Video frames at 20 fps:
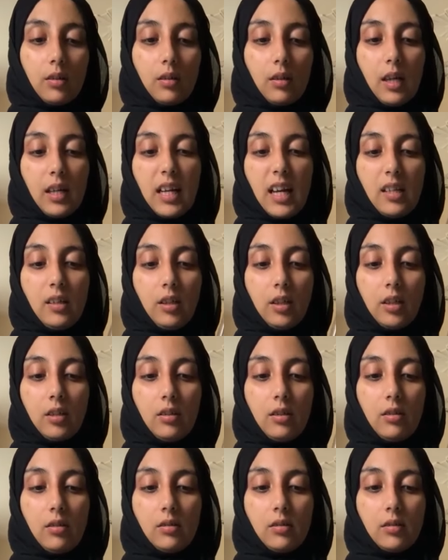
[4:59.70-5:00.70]
Again, you can
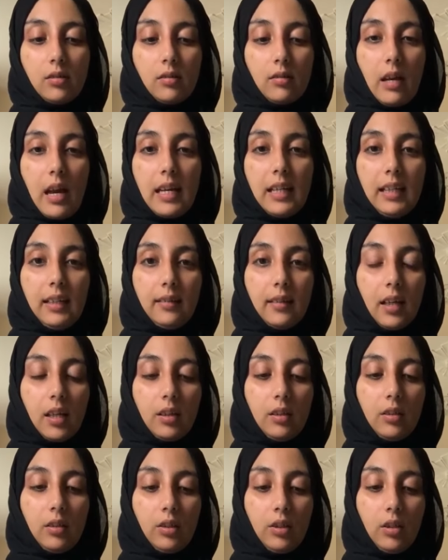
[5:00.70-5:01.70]
use any that
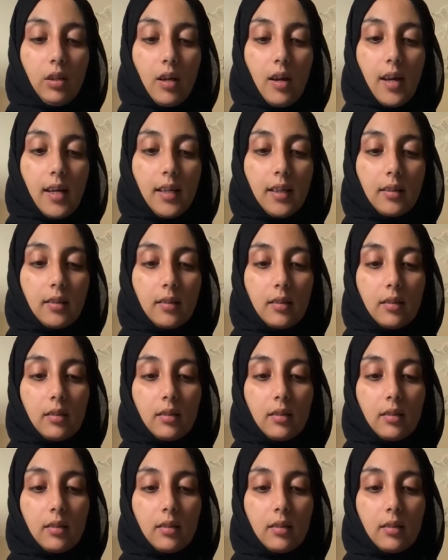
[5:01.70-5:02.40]
you like.